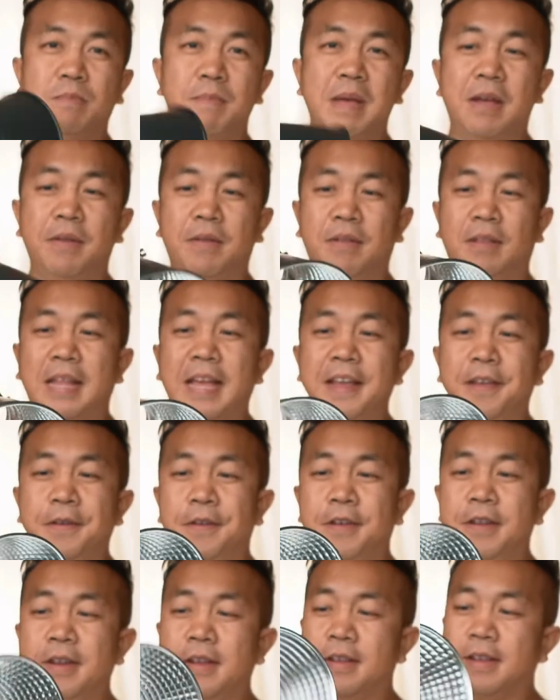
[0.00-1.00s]
mount light
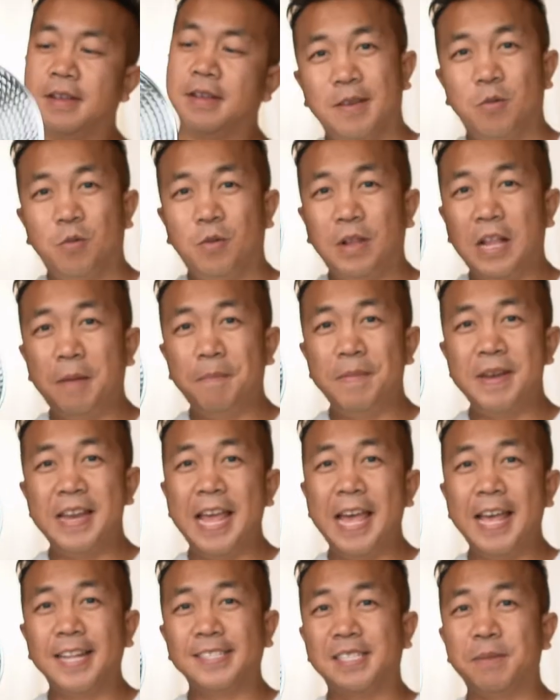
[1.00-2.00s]
hood will help
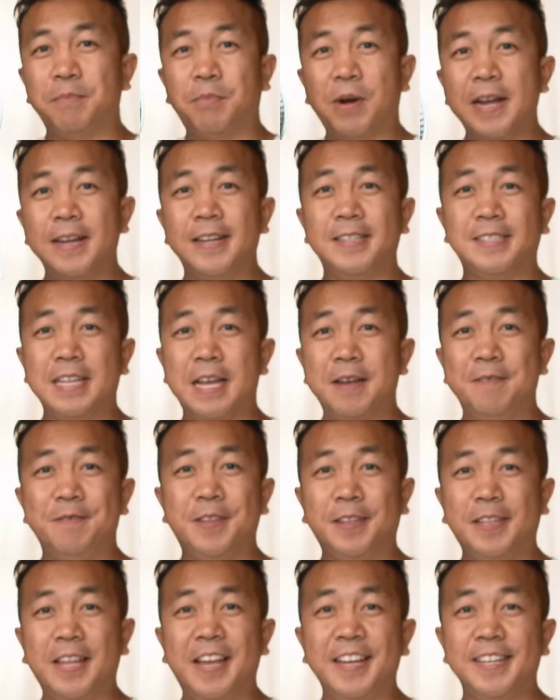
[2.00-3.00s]
enhance the brightness of
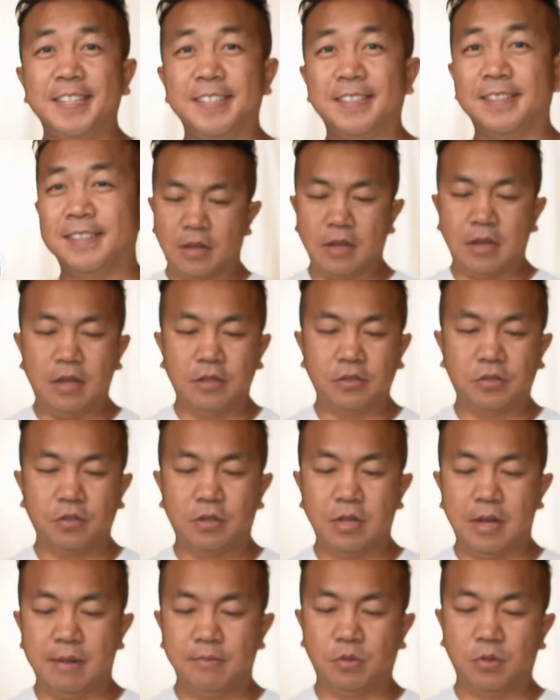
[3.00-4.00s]
the light. also
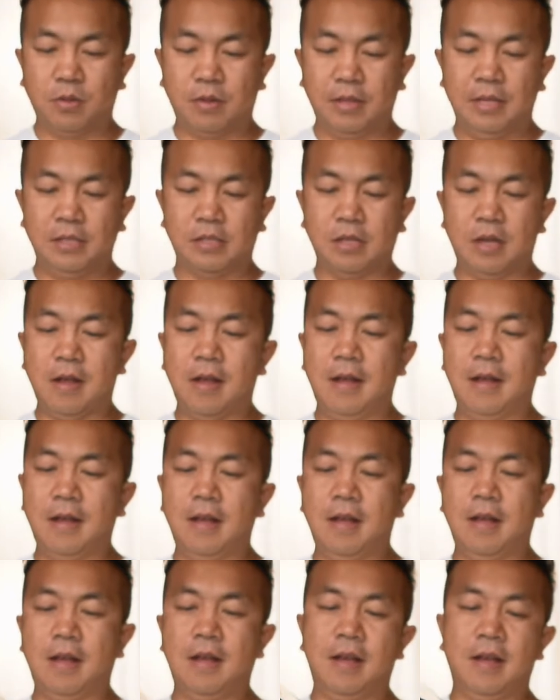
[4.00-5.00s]
comes with these
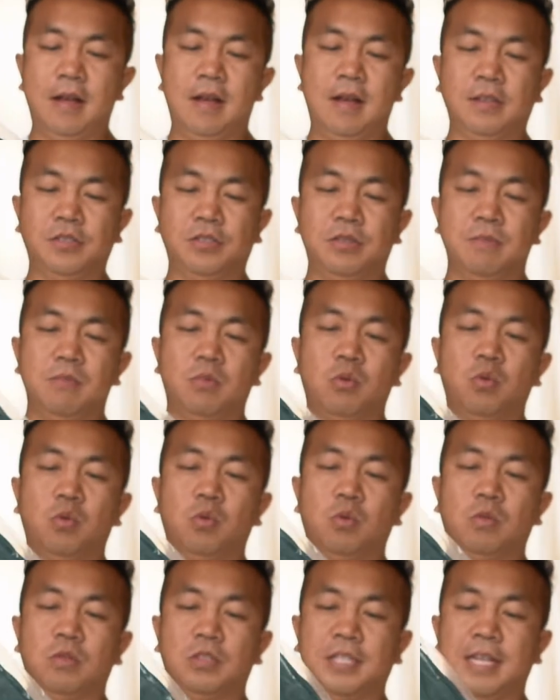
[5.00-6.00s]
awesome
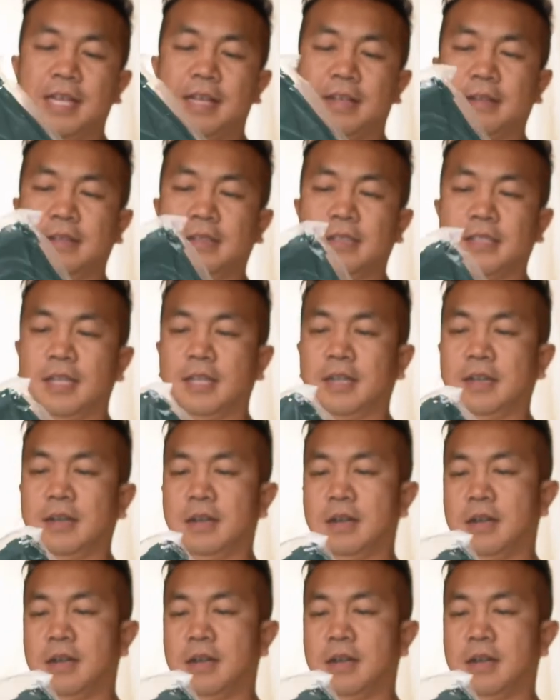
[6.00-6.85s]
cool gels here.